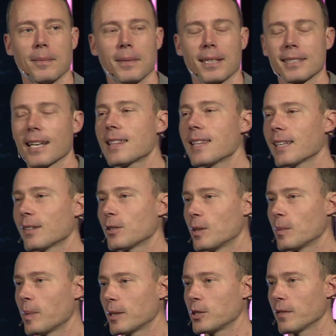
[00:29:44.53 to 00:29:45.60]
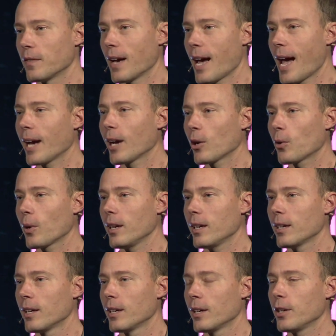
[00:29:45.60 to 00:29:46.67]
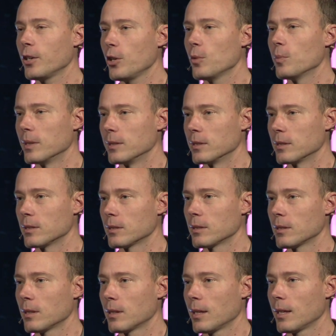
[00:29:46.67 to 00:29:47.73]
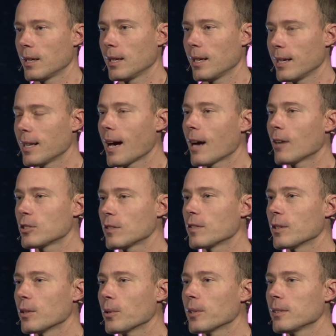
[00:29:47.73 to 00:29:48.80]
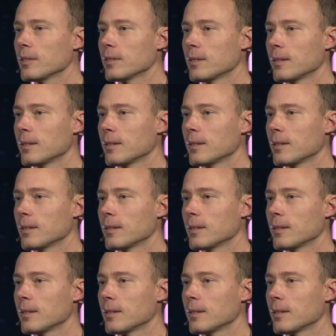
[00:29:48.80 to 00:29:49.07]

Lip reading: Because I think there's a bunch of hangry humans in the house of the Lord